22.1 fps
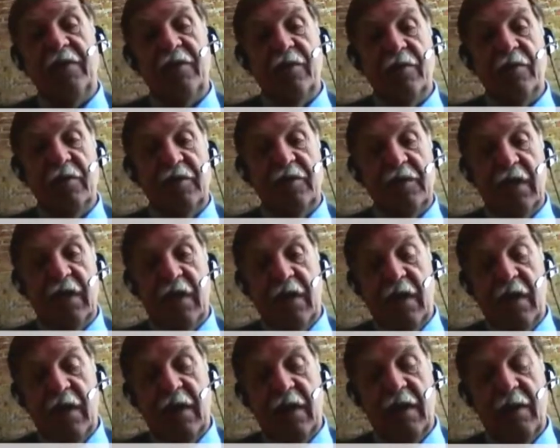students
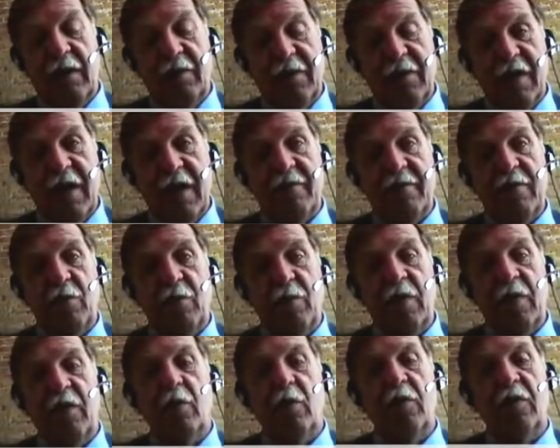a kind of a
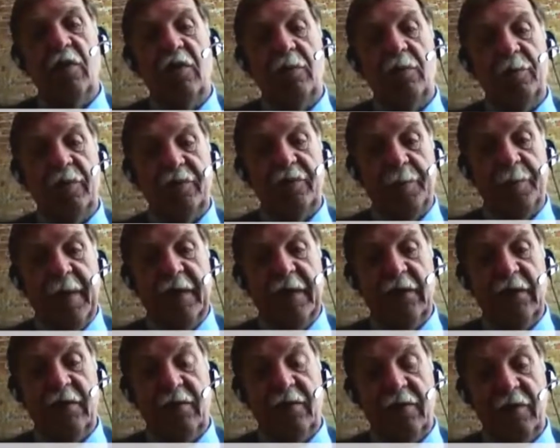real-world
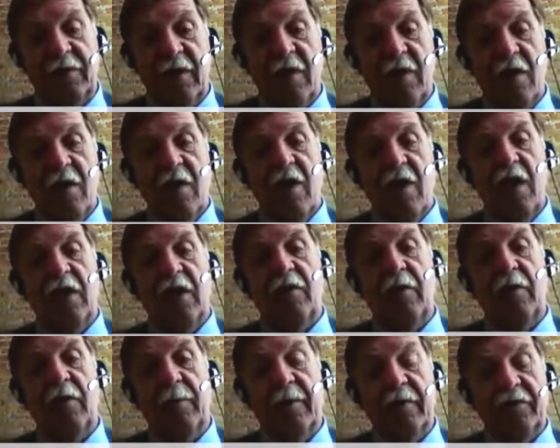perspective on
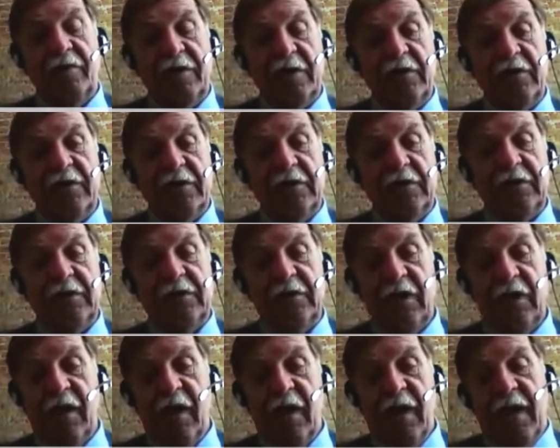criminal justice.
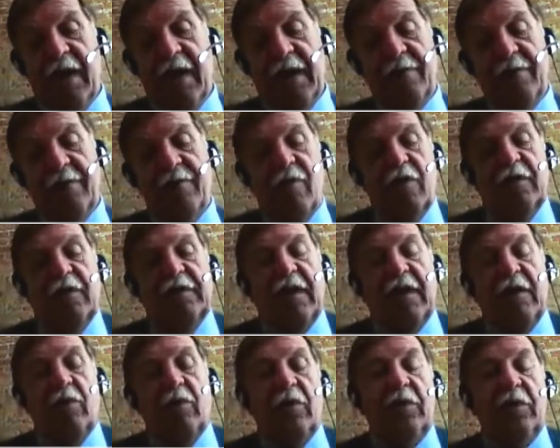And of course,
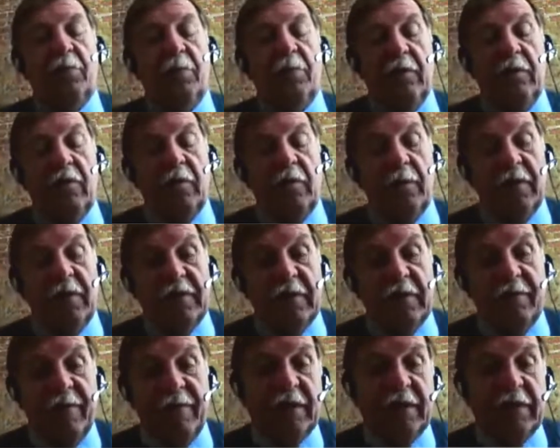I would be
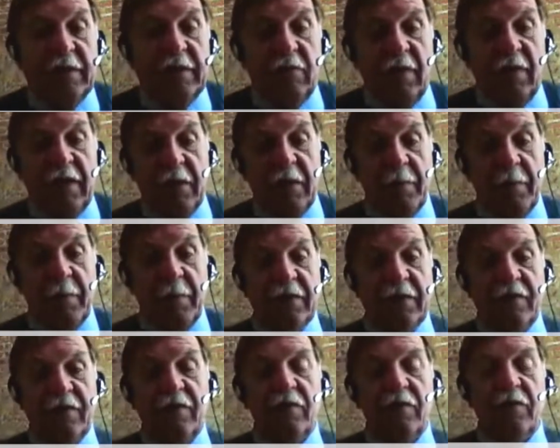remiss if I didn't recommend
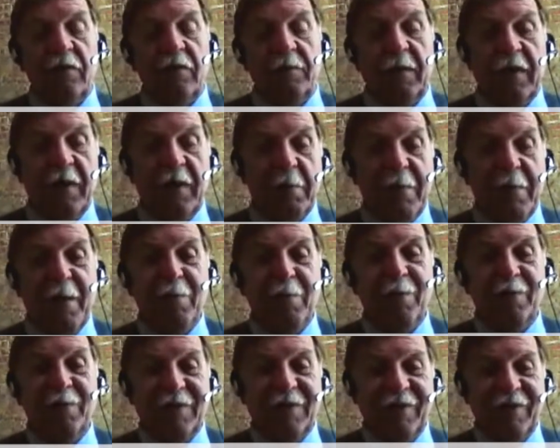that students become
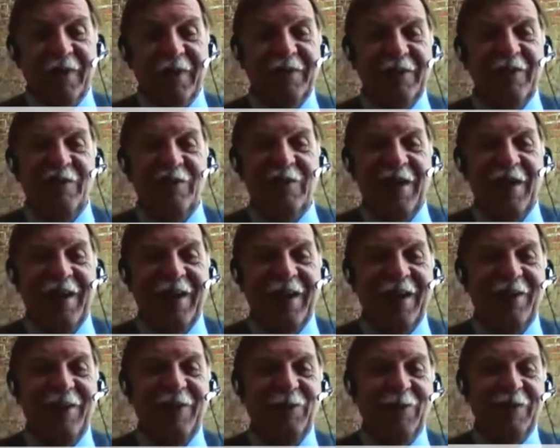members of
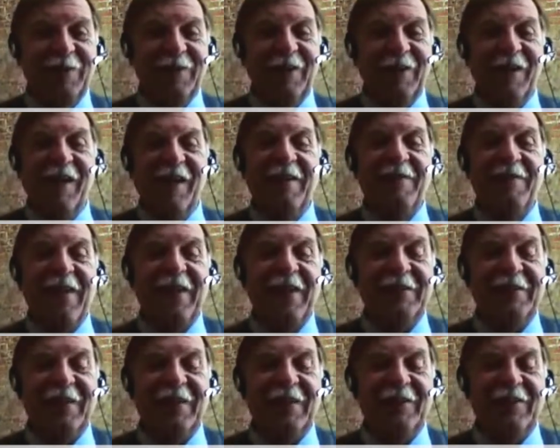NCJA. Well, they'll have
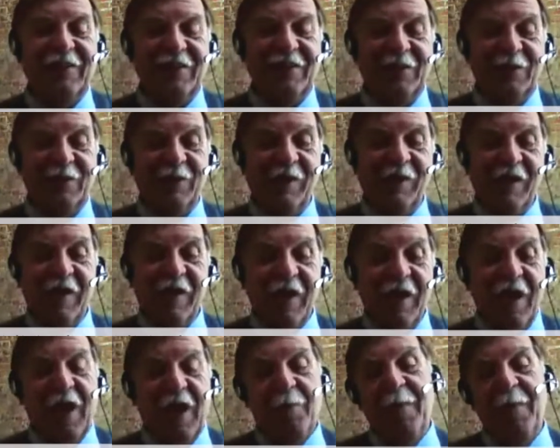access to
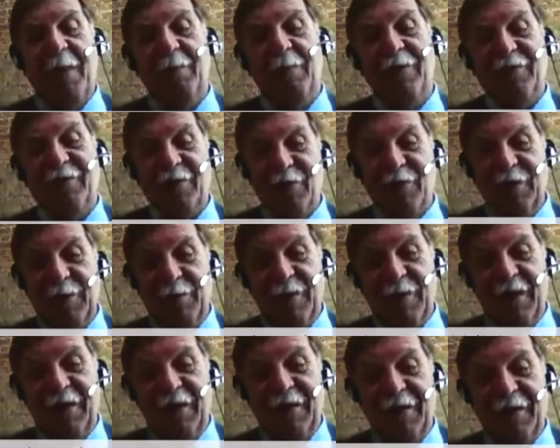our members-only
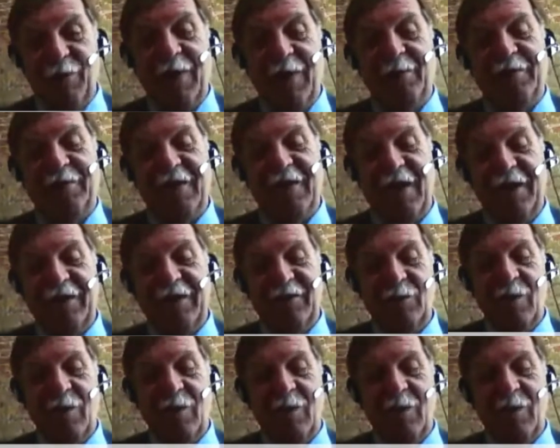part of their website as